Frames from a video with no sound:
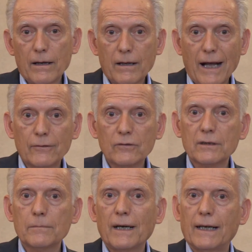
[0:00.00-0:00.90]

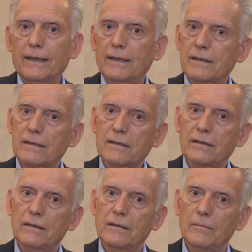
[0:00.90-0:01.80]

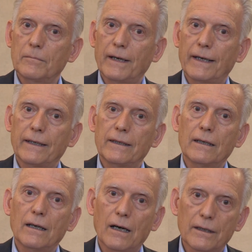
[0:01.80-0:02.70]
counterbalanced by
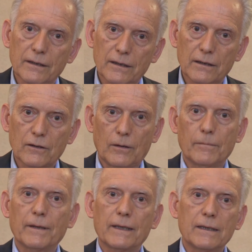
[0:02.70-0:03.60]
other
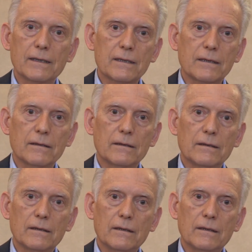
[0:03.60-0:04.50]
companies,
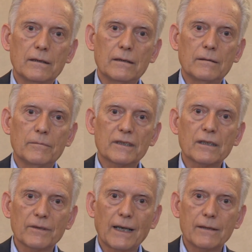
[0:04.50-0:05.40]
but
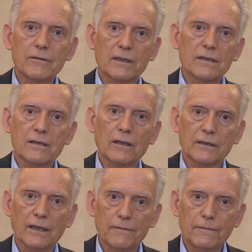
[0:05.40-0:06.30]
sometimes this is
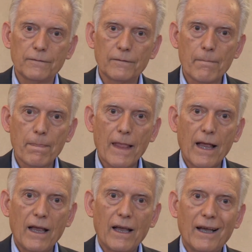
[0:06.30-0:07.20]
not enough.
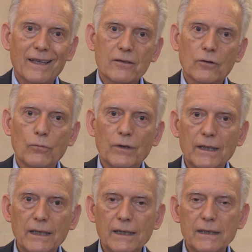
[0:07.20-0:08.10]
And so we
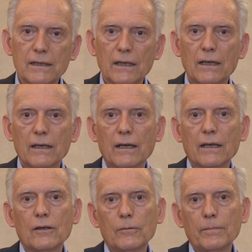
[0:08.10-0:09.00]
need
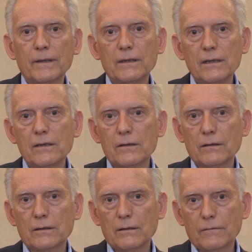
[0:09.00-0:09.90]
a
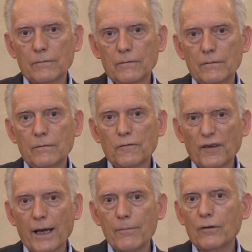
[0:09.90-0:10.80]
competition
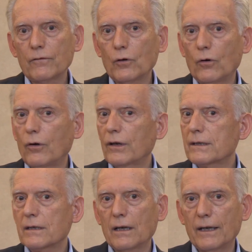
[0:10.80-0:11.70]
frame of
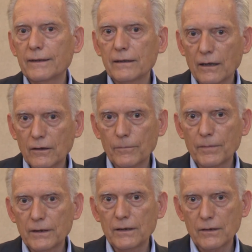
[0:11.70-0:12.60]
laws and a
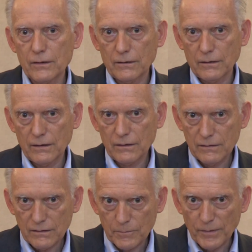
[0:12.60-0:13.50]

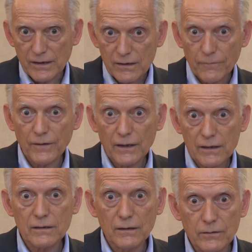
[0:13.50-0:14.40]
competition-specific
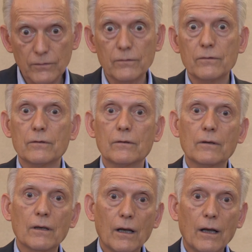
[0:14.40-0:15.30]

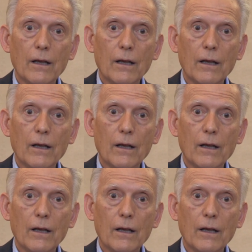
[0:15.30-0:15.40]
institution